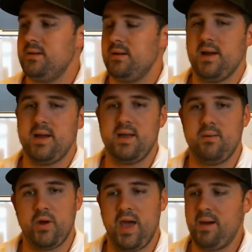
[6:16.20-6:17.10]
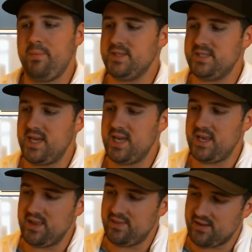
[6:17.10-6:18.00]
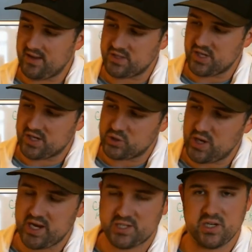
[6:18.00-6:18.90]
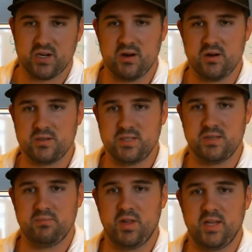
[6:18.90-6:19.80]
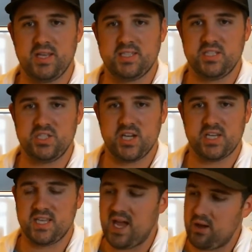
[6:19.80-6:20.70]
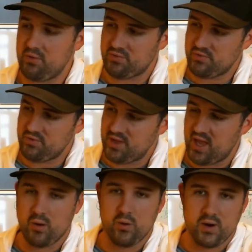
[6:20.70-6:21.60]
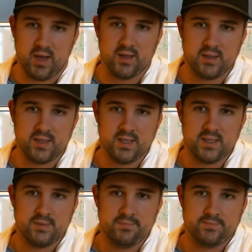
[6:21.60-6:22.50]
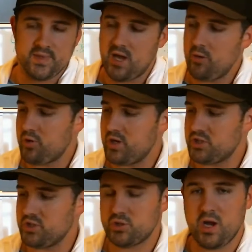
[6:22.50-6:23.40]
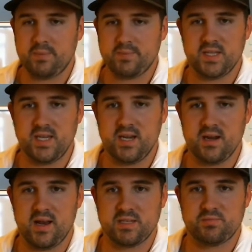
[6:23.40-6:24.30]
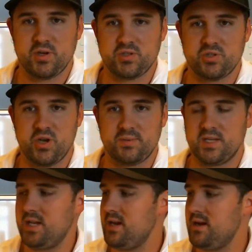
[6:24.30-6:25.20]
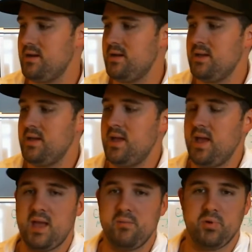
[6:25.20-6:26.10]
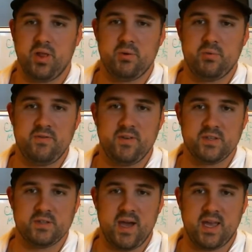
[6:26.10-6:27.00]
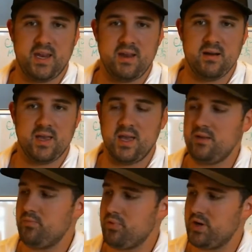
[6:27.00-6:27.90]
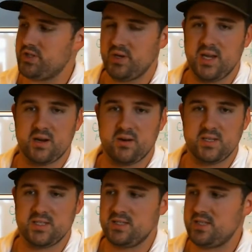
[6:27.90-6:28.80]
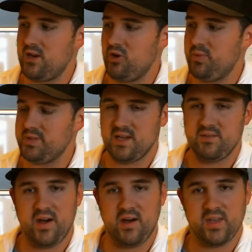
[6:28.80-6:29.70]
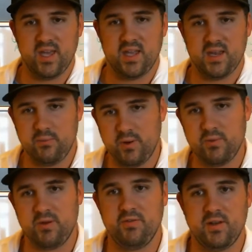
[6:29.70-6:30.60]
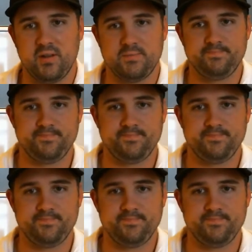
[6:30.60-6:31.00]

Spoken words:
all right. What happens then? A contraction occurs and the blood gets ejected out through the aorta. Now pressure drops in here, and as pressure drops in here and blood refills back in here again, pressure increases and opens that valve again, and we refill.